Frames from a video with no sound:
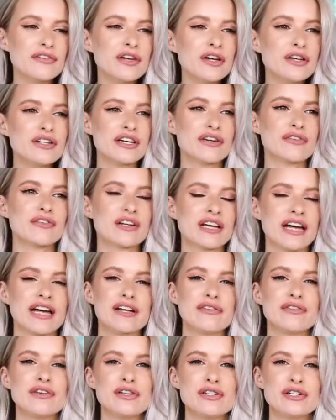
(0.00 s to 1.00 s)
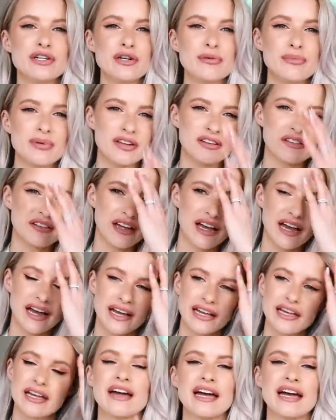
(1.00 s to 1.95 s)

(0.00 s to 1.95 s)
a few different kind of YouTubers that I,